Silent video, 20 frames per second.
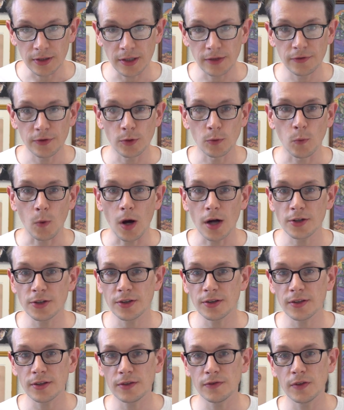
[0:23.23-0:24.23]
If you're
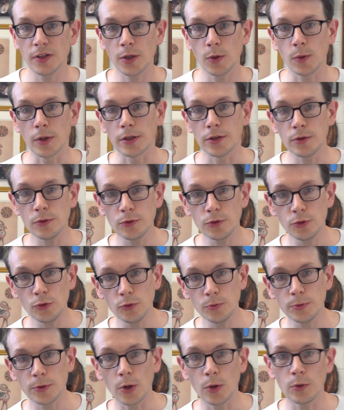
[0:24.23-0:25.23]
watching this video on
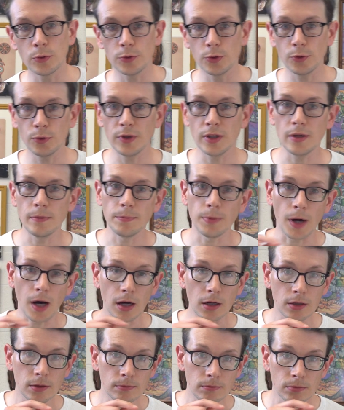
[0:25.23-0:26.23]
YouTube, go to the
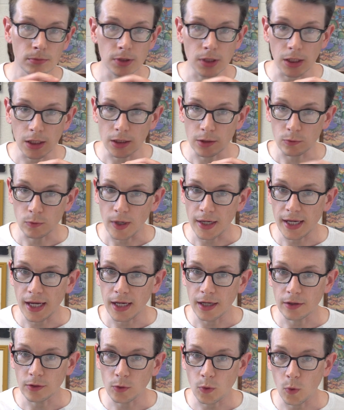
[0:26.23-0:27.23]
bottom
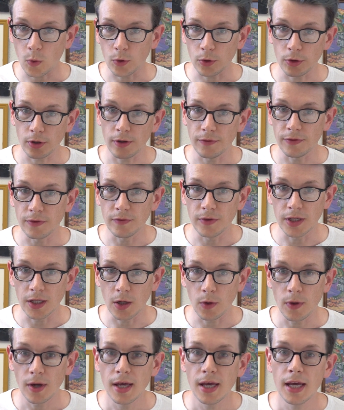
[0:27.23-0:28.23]
right-hand corner of the
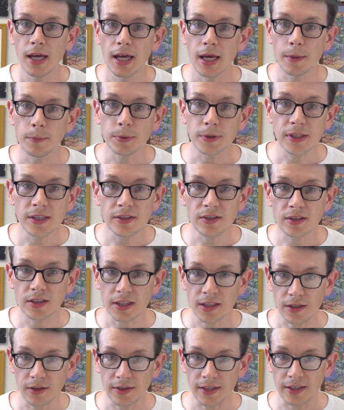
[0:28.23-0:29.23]
video and please
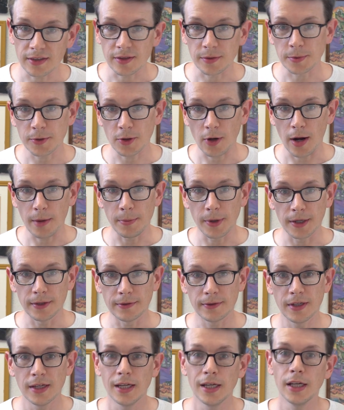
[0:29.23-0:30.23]
click on that subscribe
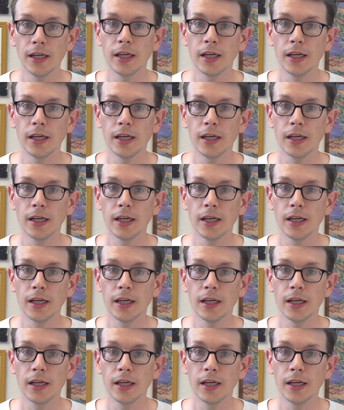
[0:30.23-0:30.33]
button.